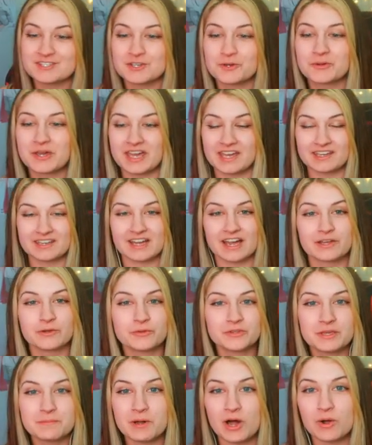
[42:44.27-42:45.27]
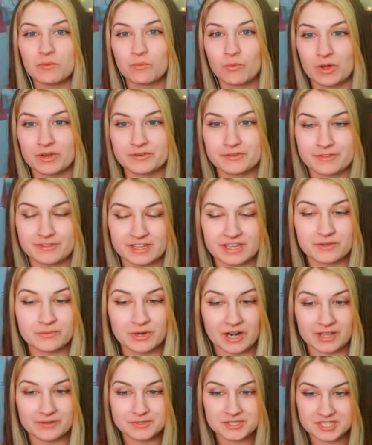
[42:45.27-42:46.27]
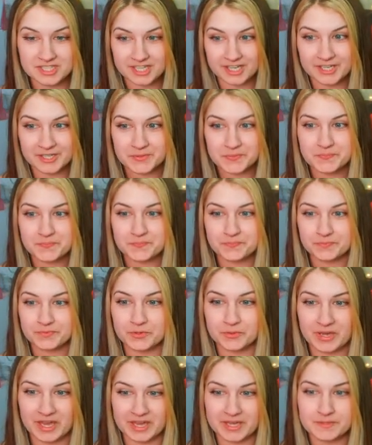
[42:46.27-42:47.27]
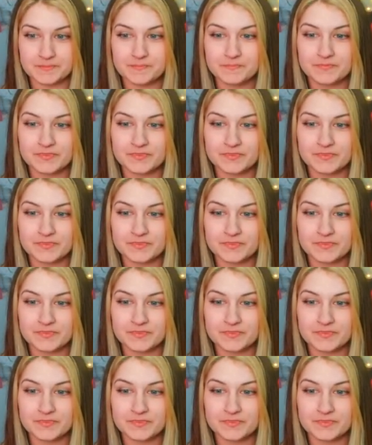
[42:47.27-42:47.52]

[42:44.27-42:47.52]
Okay, I only bought one thing when I was there, okay?